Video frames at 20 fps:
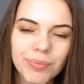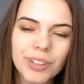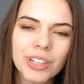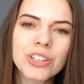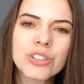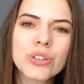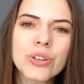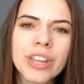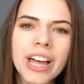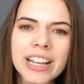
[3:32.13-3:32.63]

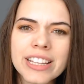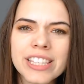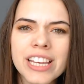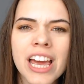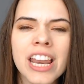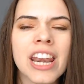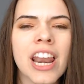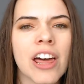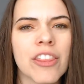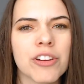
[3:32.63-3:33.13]
So that's
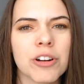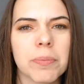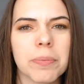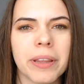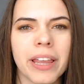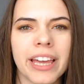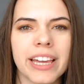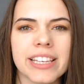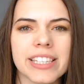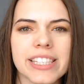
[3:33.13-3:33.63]
another
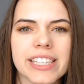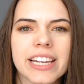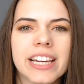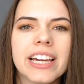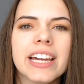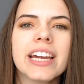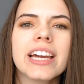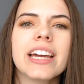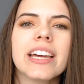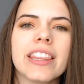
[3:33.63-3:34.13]
place
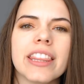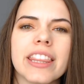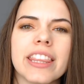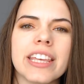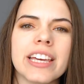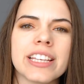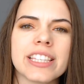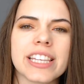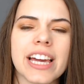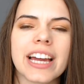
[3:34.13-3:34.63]

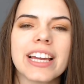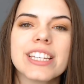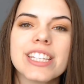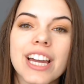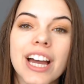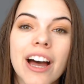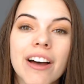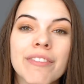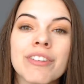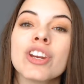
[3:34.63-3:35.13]
this
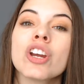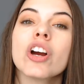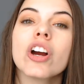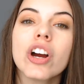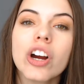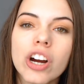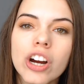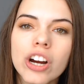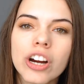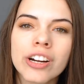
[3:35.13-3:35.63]
idea of an
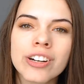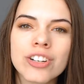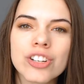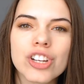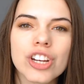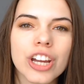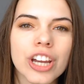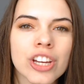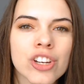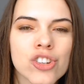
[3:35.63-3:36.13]
urge
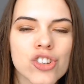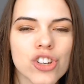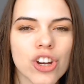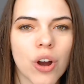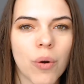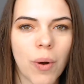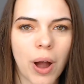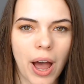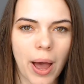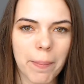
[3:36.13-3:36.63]
can
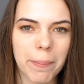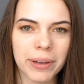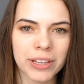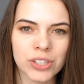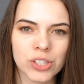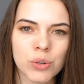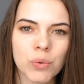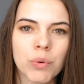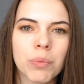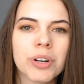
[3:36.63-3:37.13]
show up. And
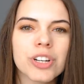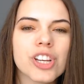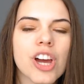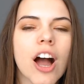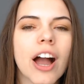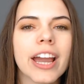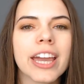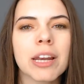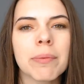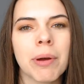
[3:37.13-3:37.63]
so when we're
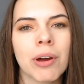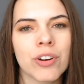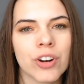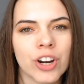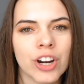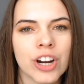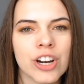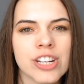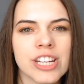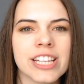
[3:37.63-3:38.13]
talking about
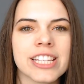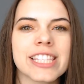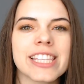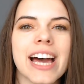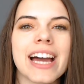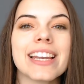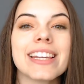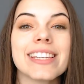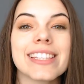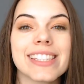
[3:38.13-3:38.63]
urge, it's
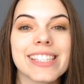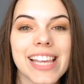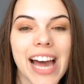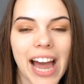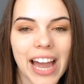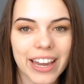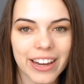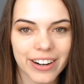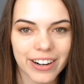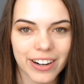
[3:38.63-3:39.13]
that
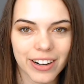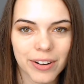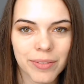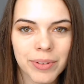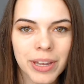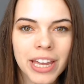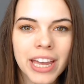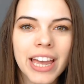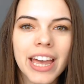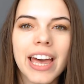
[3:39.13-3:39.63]
desire,
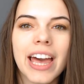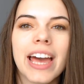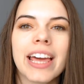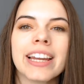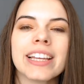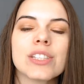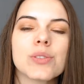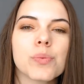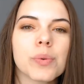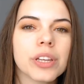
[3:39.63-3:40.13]
and
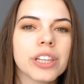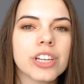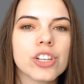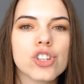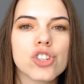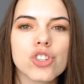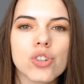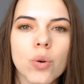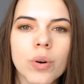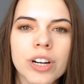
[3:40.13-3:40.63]
it's really
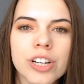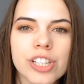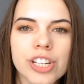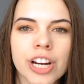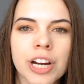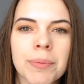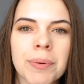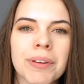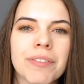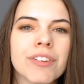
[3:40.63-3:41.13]
short
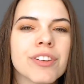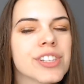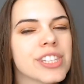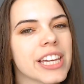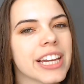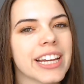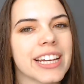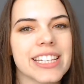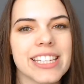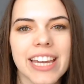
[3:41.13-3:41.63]
term. It feels
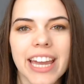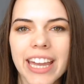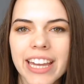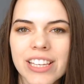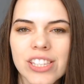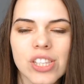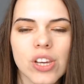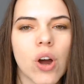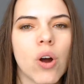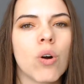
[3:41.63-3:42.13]
like it
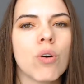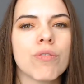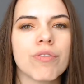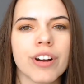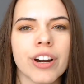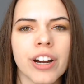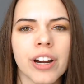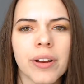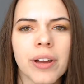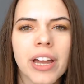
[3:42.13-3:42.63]
takes
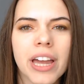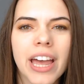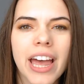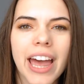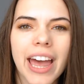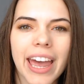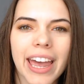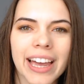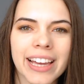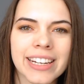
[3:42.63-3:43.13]
over,
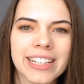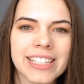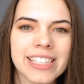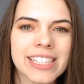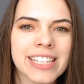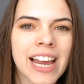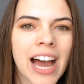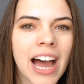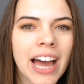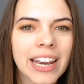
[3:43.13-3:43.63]
and it's
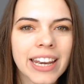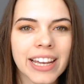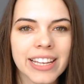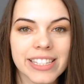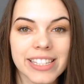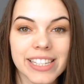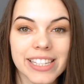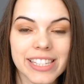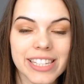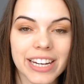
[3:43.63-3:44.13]
not
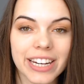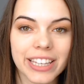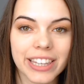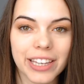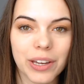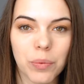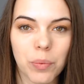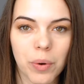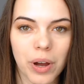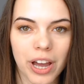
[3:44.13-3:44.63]
necessarily
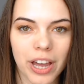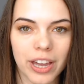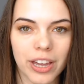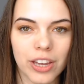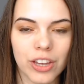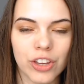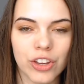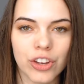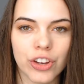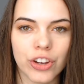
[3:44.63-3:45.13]
what
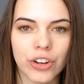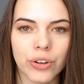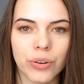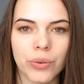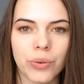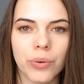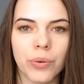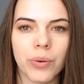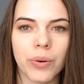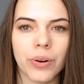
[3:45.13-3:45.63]

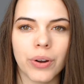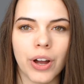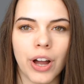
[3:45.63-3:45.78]
you